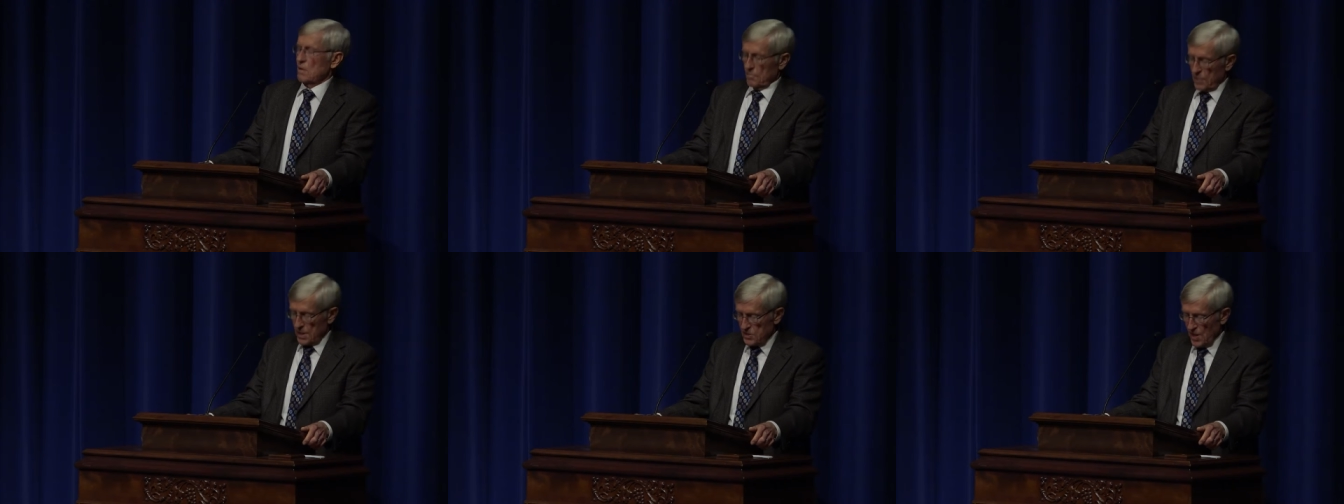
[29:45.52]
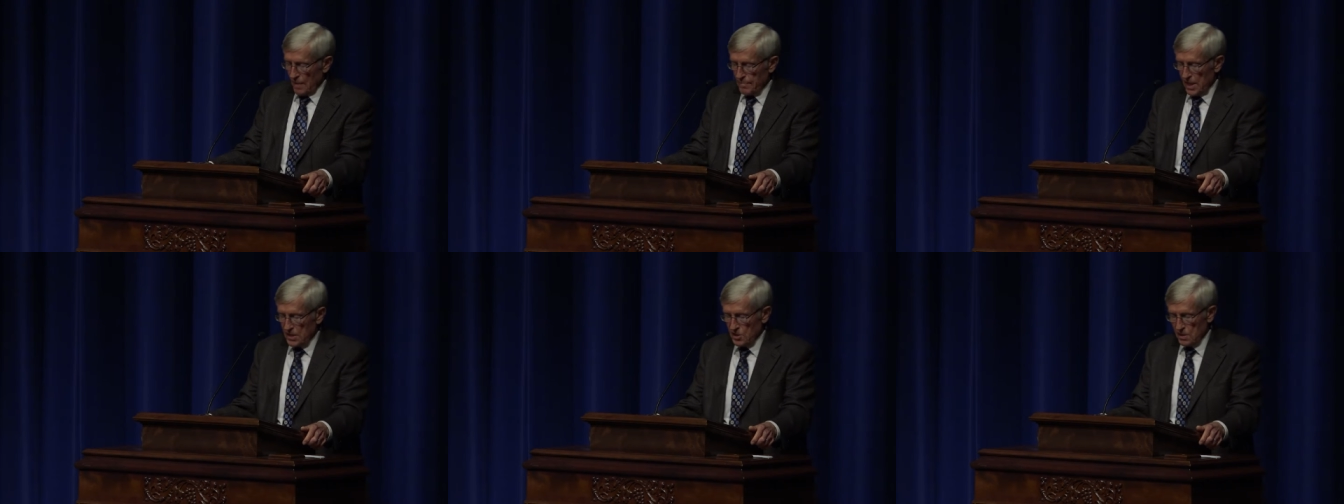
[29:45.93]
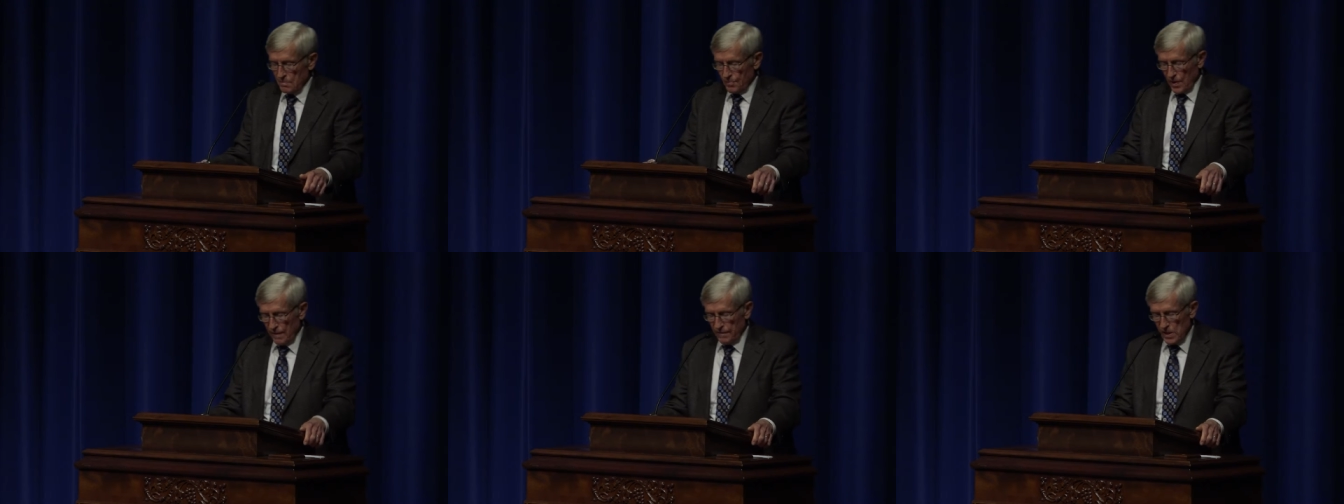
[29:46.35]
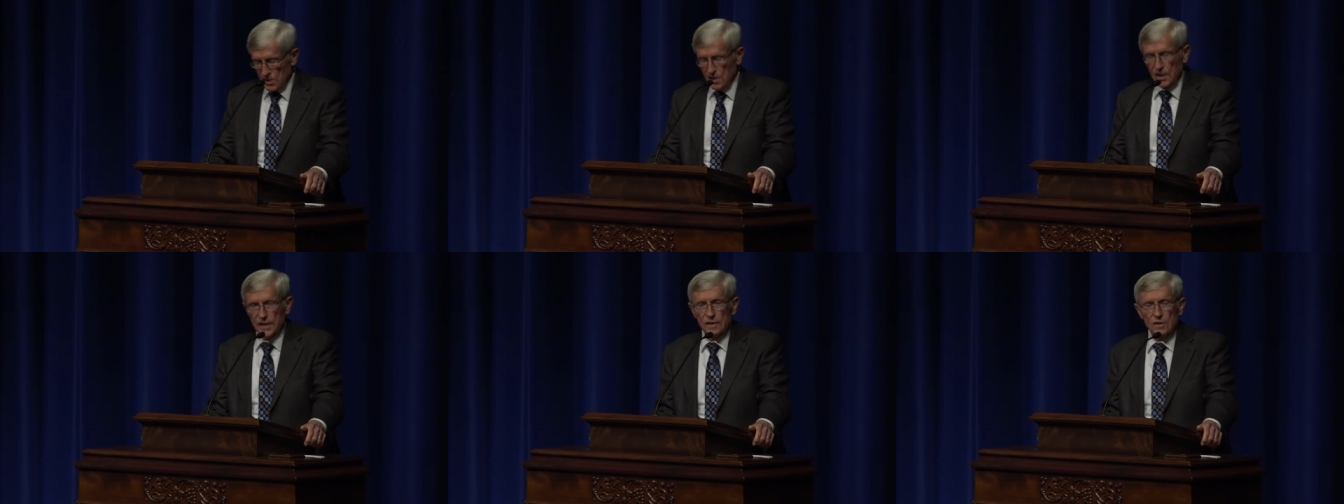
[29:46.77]
But as I mentioned
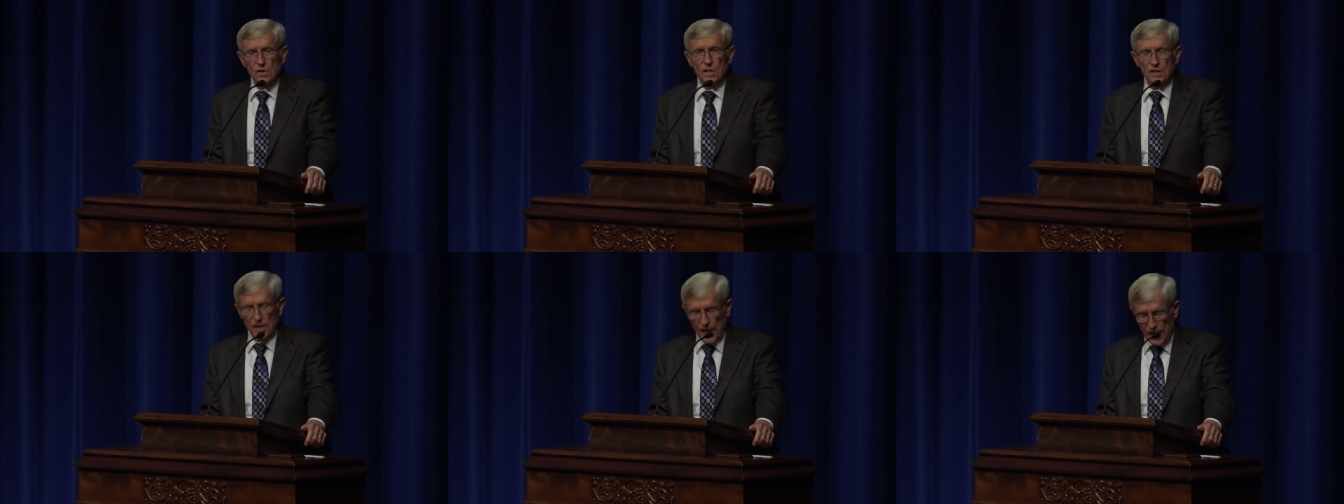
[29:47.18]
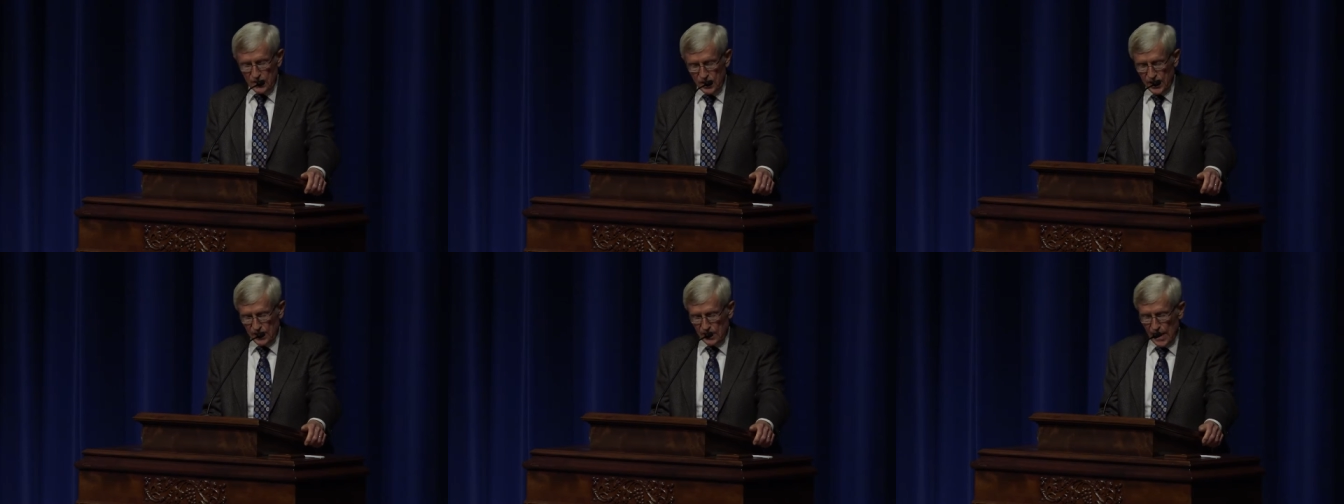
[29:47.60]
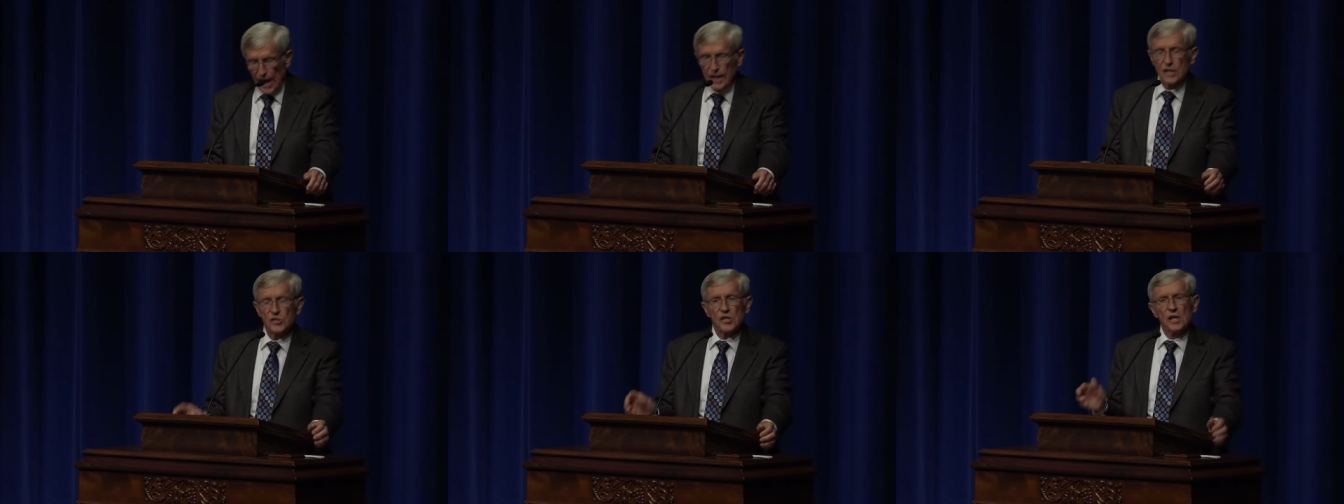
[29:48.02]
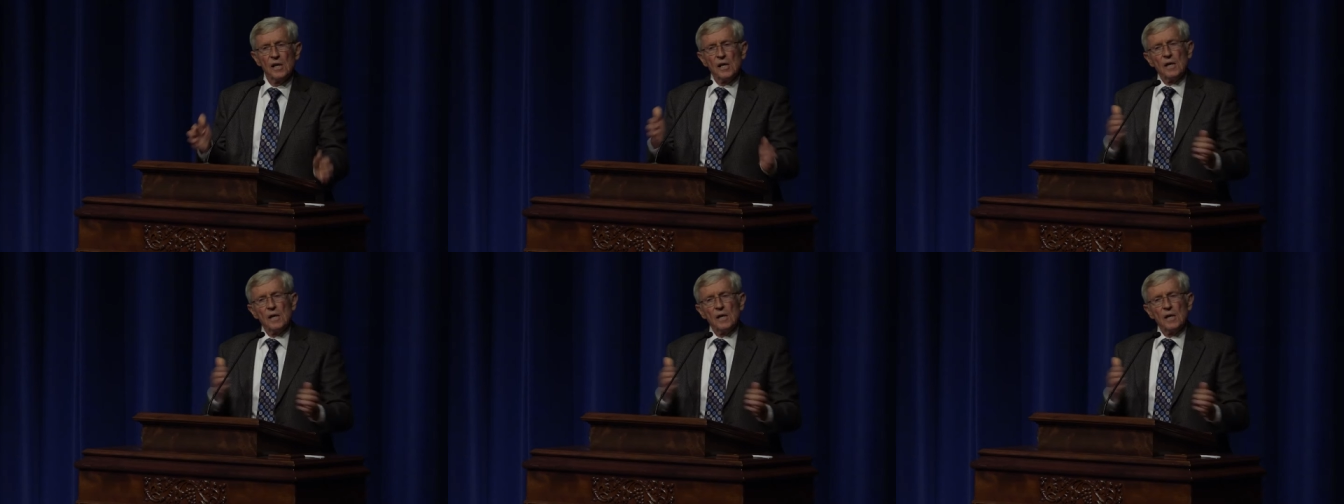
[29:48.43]
previously, during the nineteen nineties,